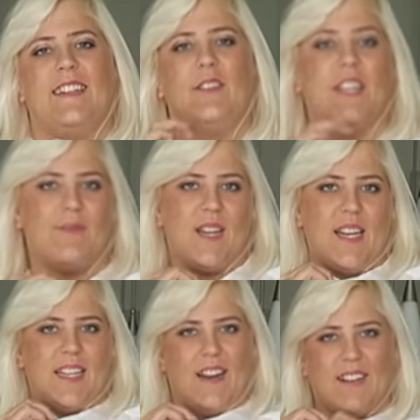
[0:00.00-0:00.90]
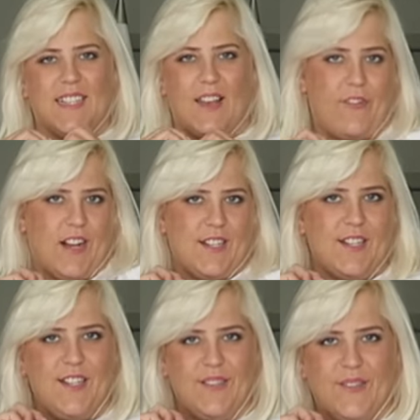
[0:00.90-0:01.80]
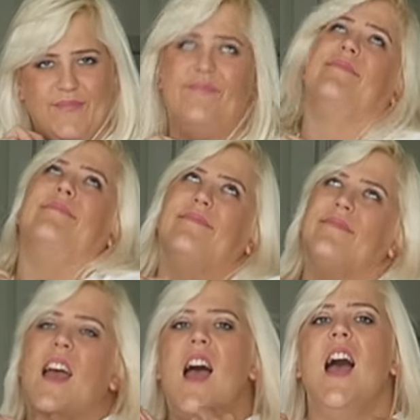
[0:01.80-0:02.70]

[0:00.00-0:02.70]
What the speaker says: which I'm dying now because I forgot to do.